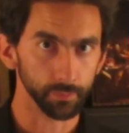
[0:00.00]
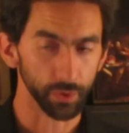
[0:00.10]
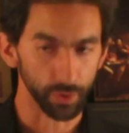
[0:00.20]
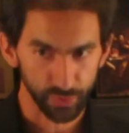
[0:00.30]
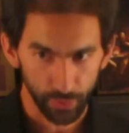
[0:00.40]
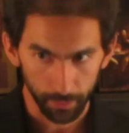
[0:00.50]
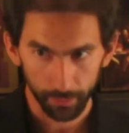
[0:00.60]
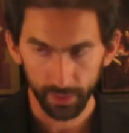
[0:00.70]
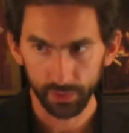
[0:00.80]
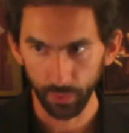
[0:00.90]
There are certain
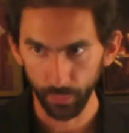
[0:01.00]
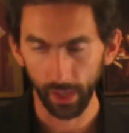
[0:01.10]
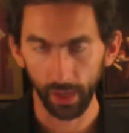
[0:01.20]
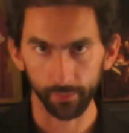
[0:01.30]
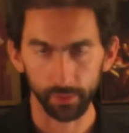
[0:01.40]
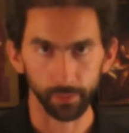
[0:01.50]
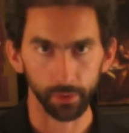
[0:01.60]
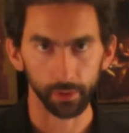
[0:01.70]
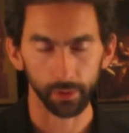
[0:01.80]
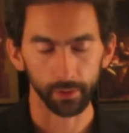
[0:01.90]
things that we have in
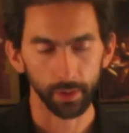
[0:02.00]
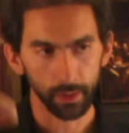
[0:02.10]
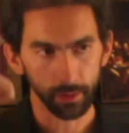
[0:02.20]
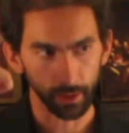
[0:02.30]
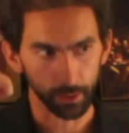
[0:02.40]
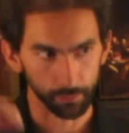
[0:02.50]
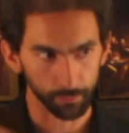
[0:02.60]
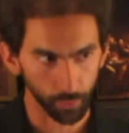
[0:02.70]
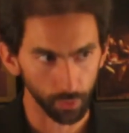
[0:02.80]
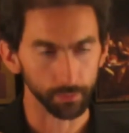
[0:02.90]
America that
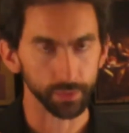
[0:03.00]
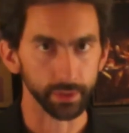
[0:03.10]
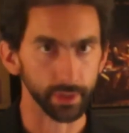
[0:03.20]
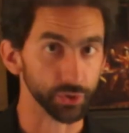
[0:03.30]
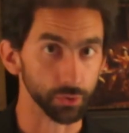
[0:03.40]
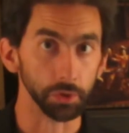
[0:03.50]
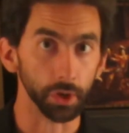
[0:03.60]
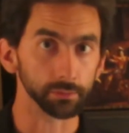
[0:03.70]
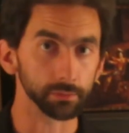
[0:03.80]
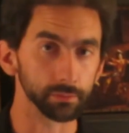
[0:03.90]
conform to the natural law.